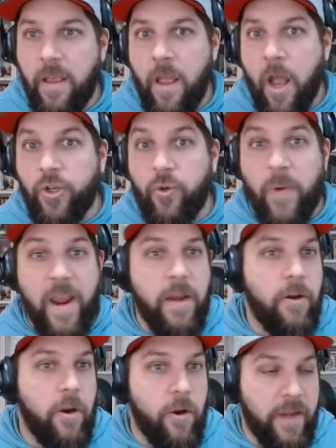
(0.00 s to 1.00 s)
a
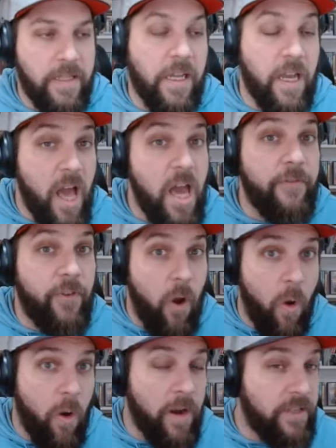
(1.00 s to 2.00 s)
trader, it's a lot of
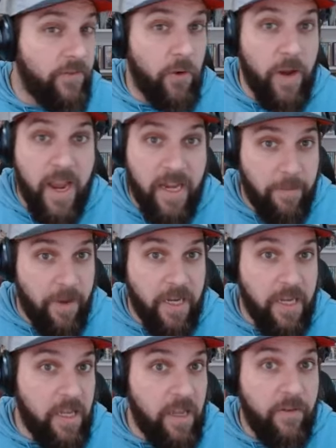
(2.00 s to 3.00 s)
coins for
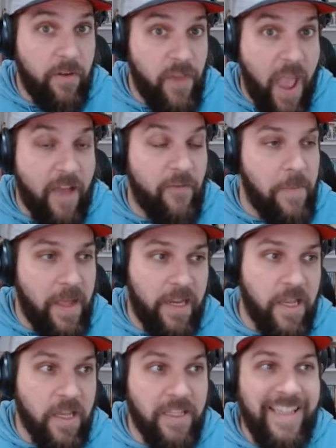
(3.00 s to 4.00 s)
anybody, even if you have
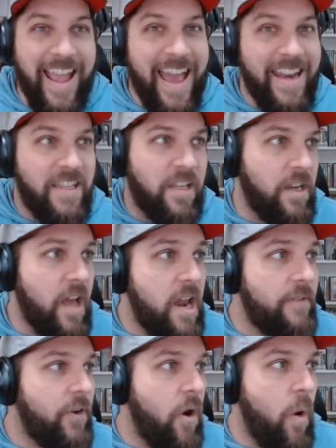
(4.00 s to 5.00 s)
millions, that is a lot
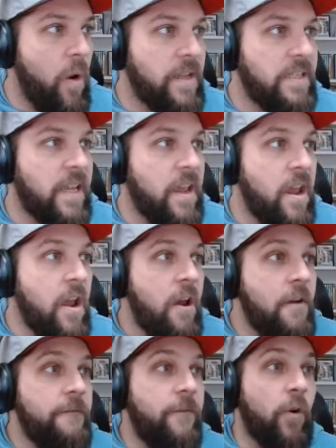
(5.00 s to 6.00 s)
of coins
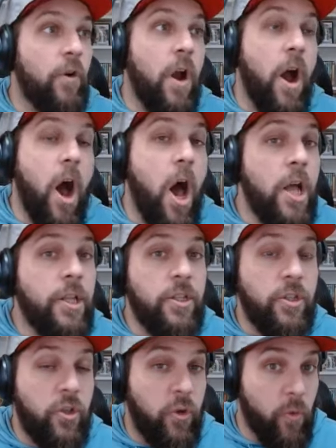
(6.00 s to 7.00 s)
for
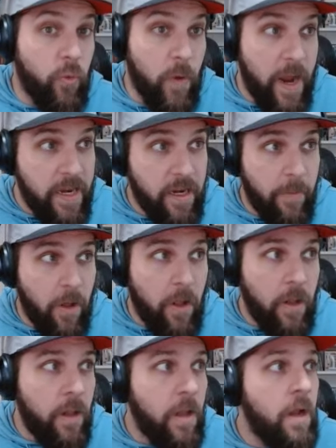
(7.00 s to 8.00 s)

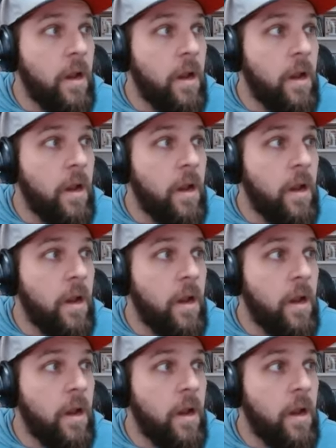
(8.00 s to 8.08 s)
untradable